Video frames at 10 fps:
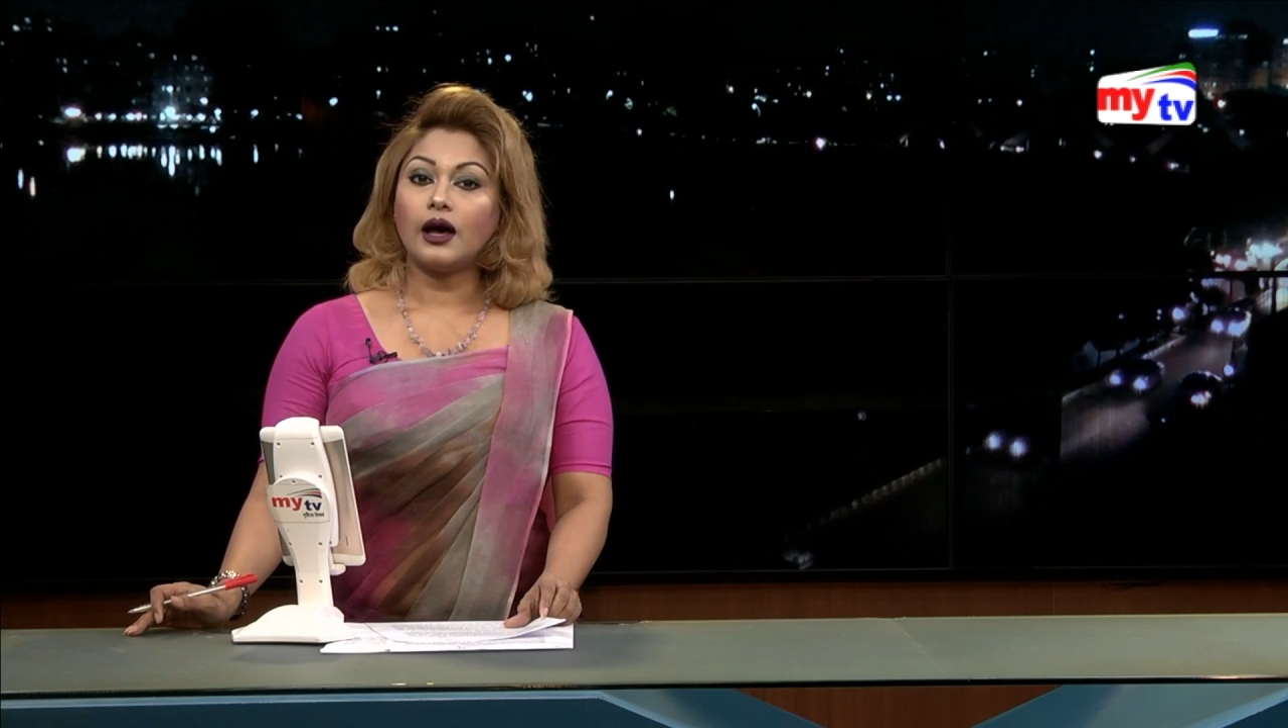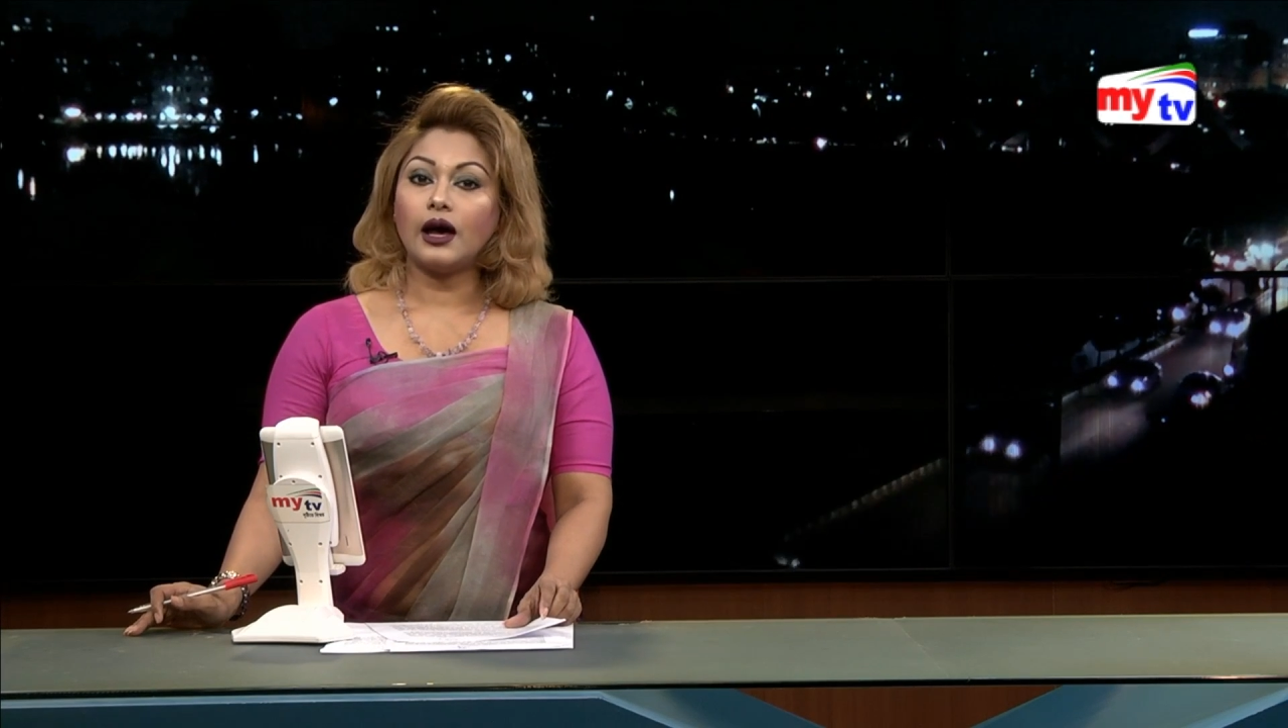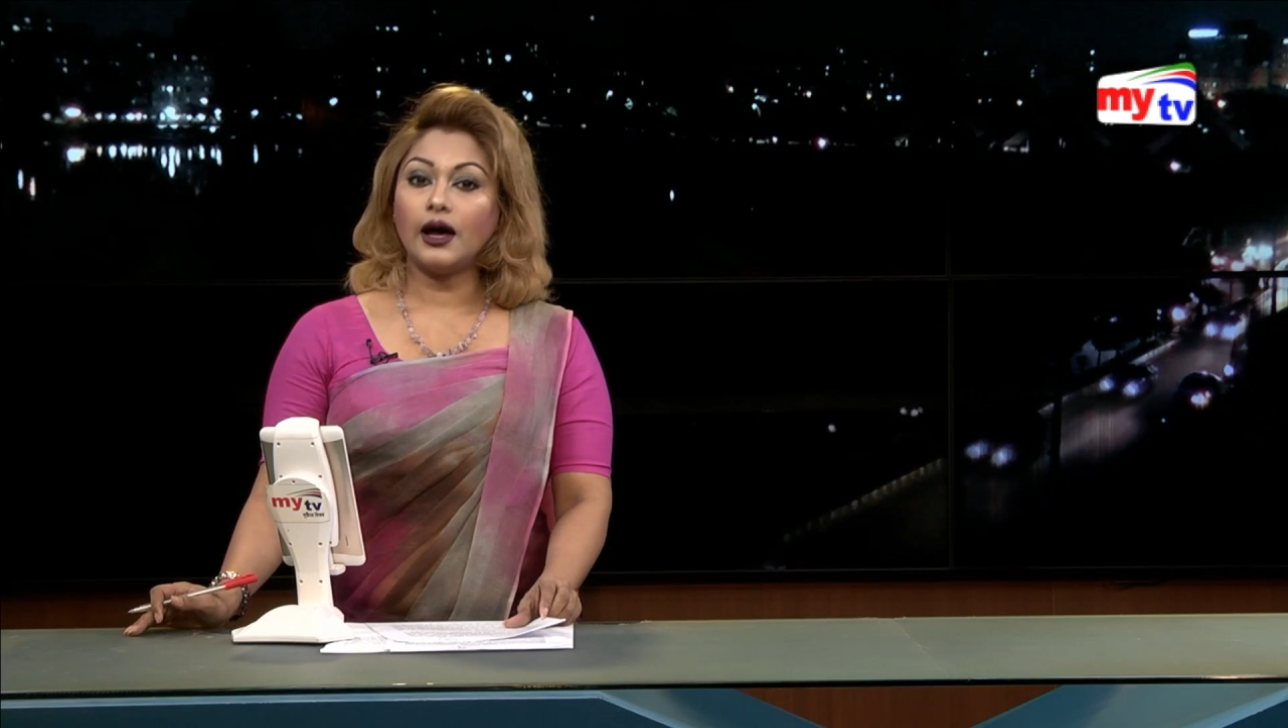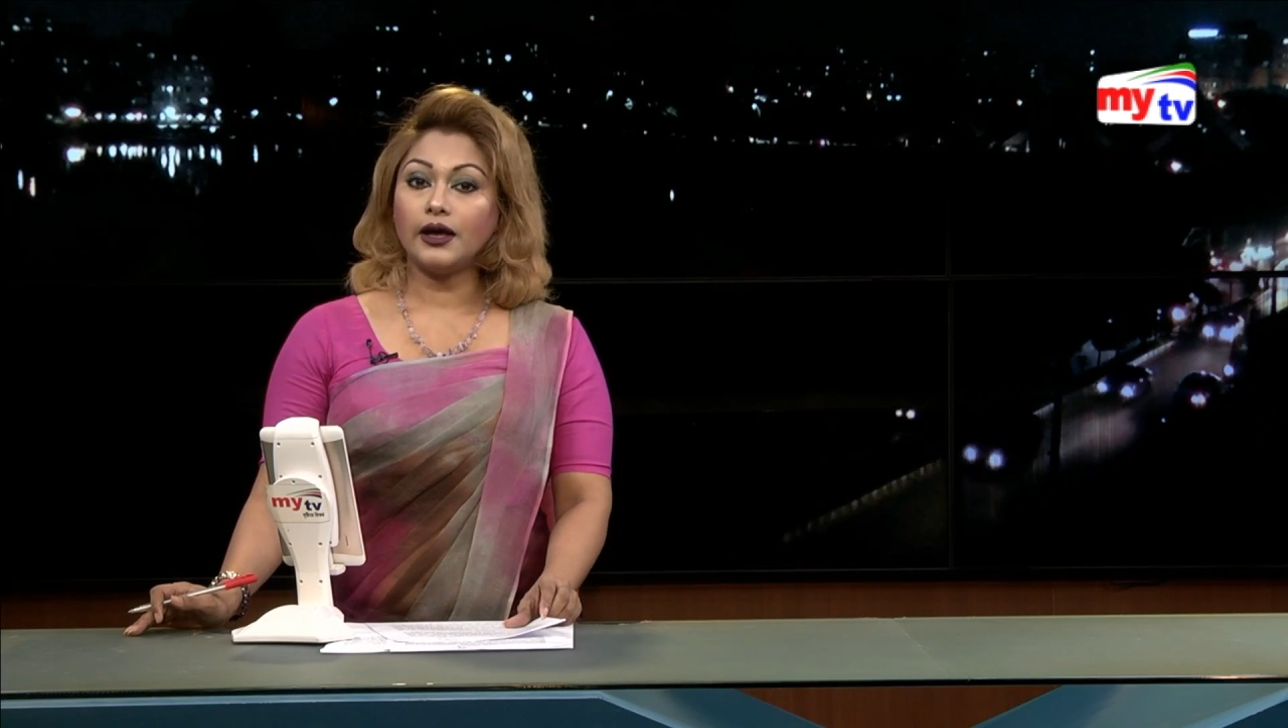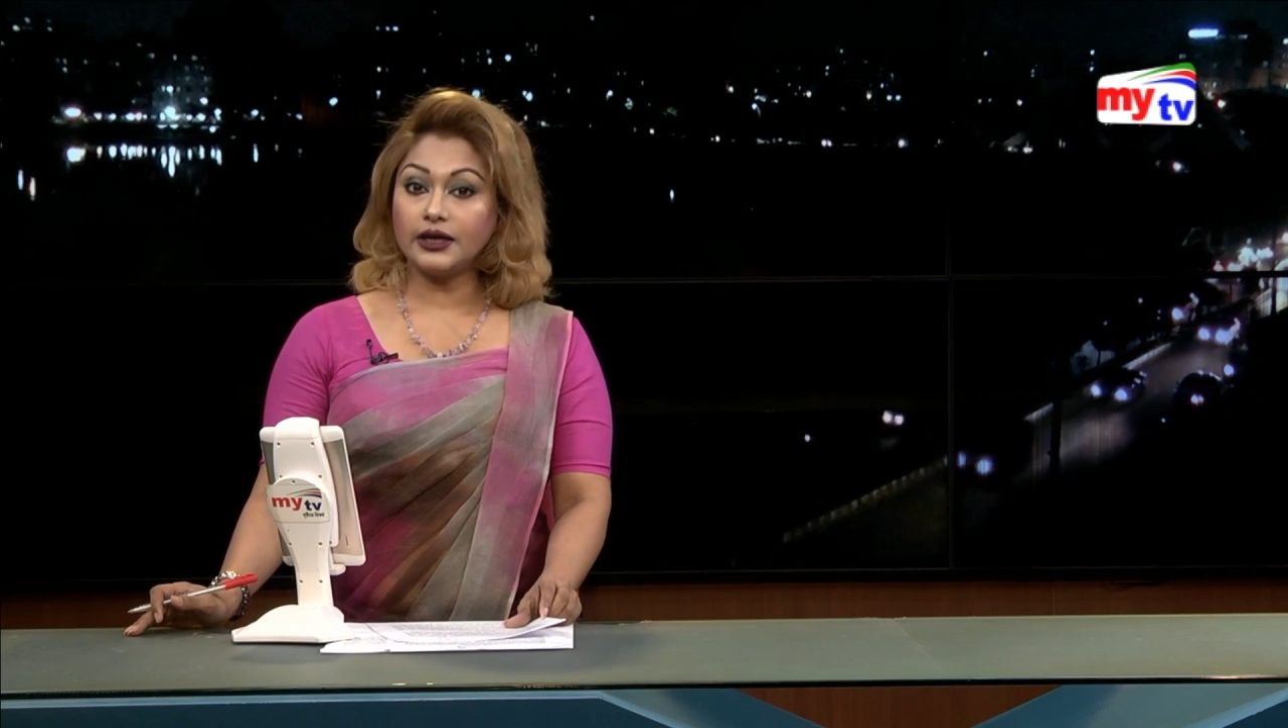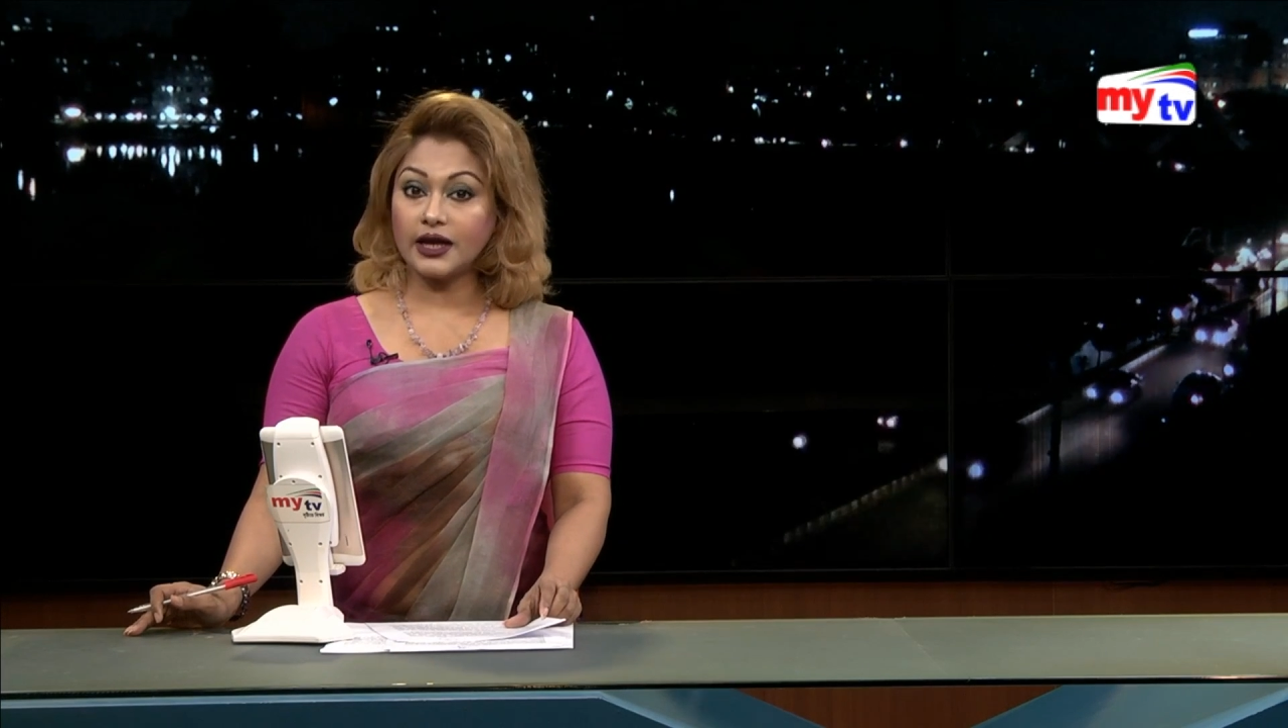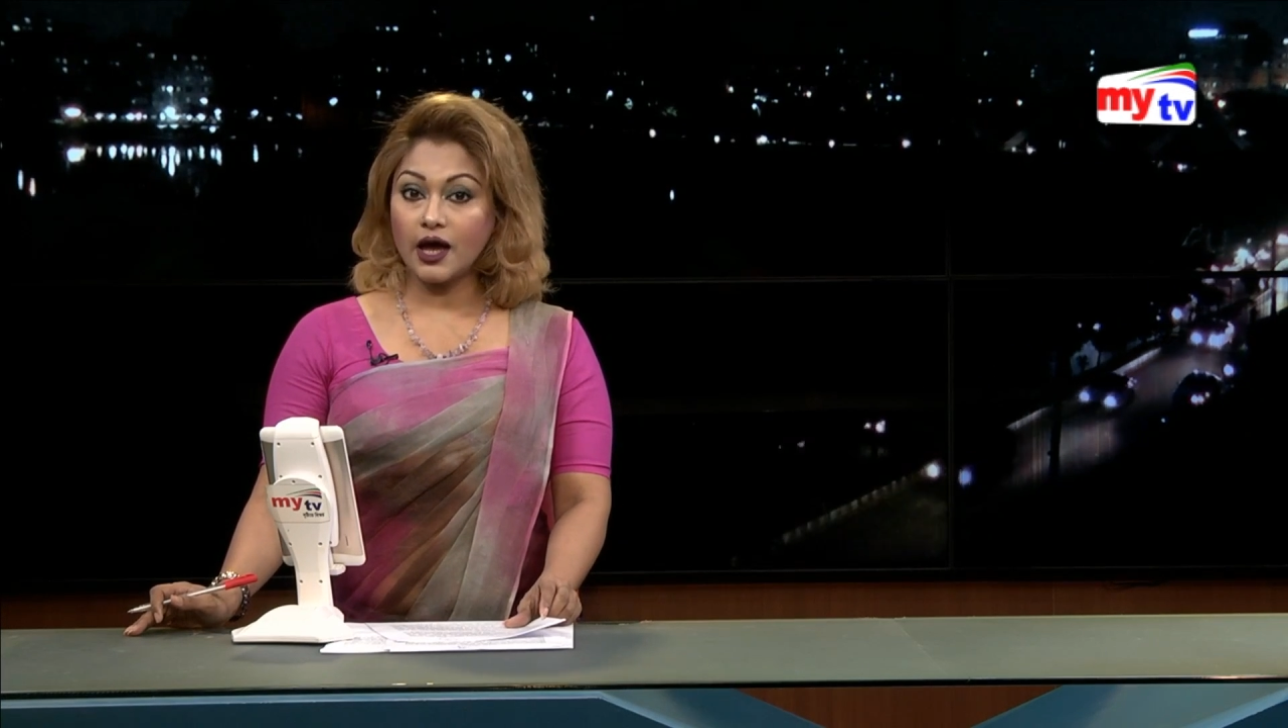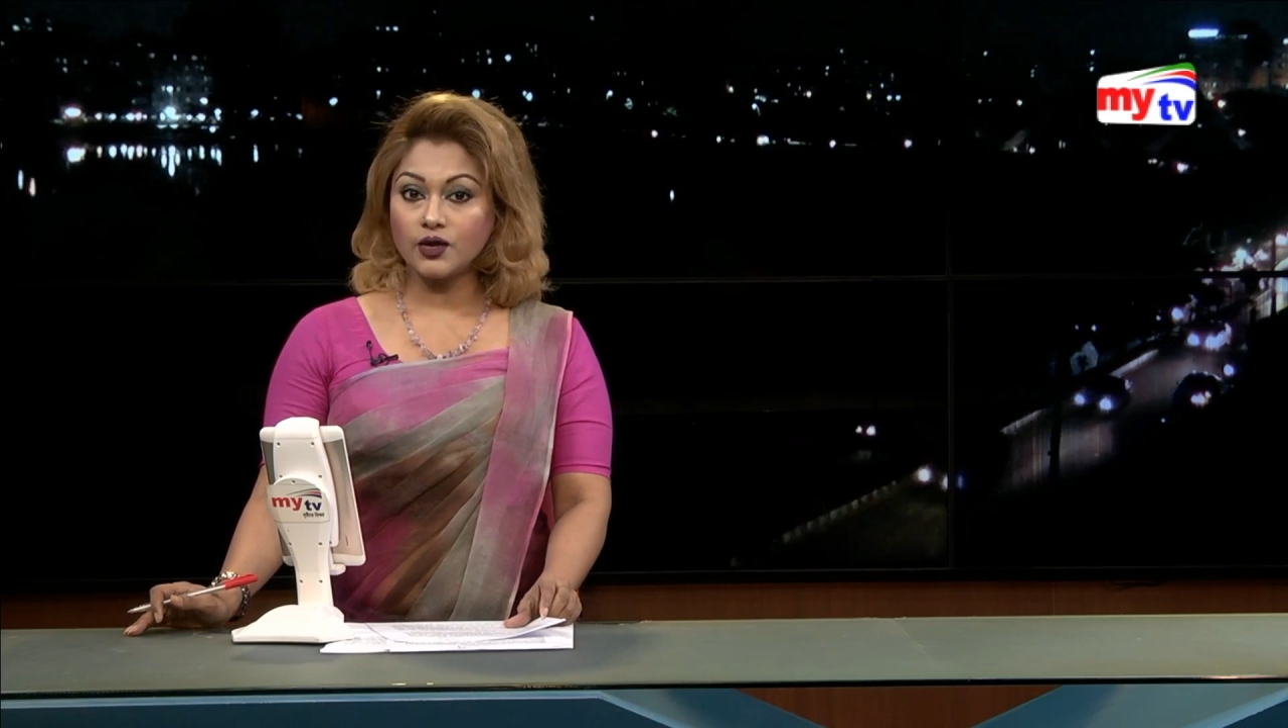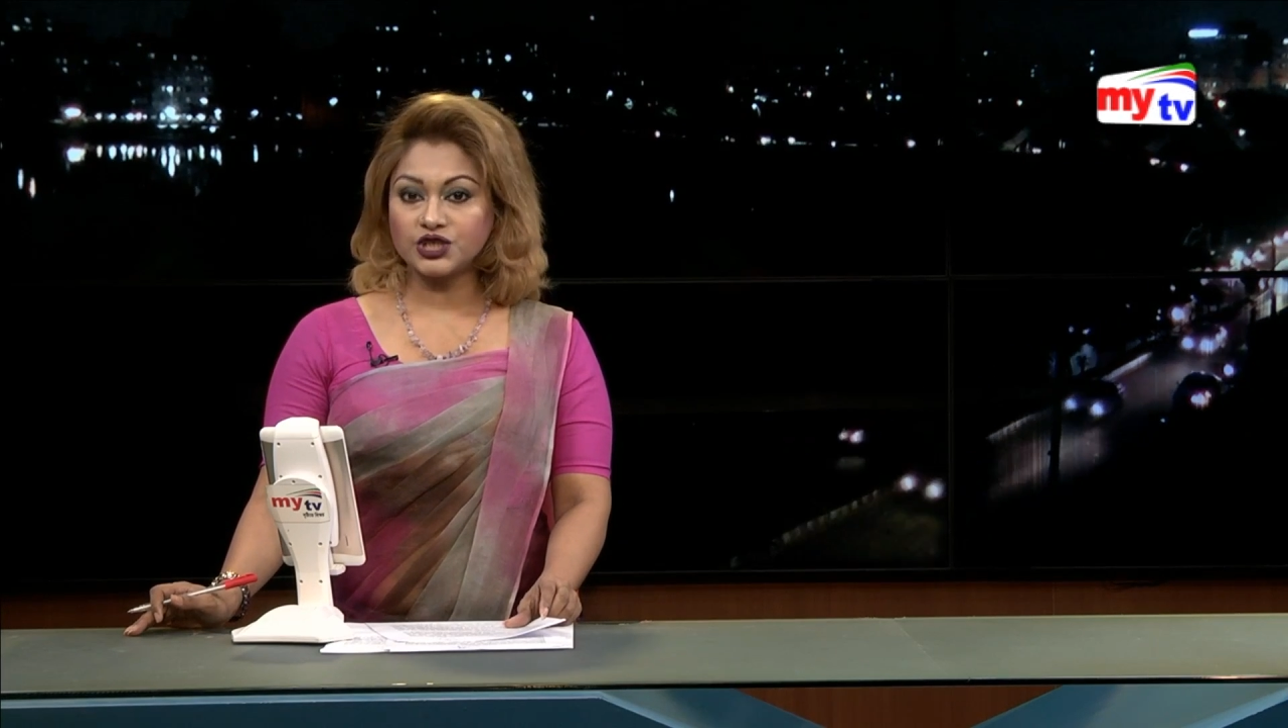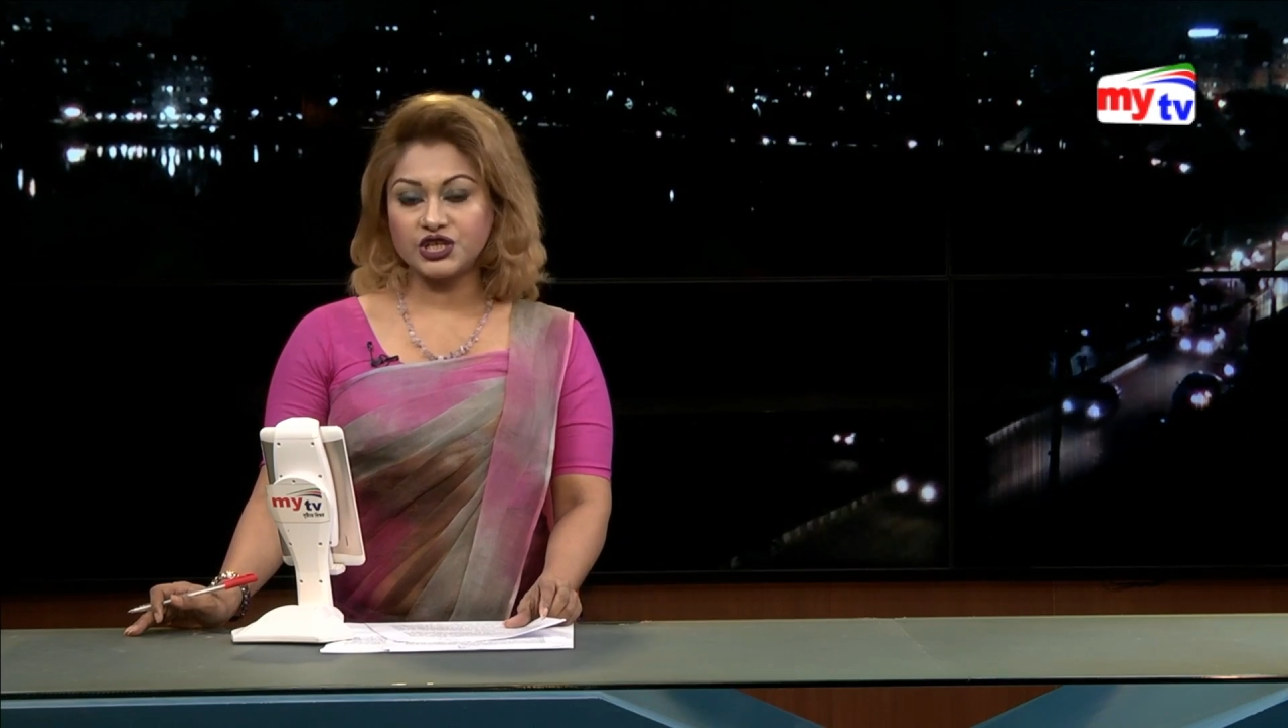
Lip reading: I announced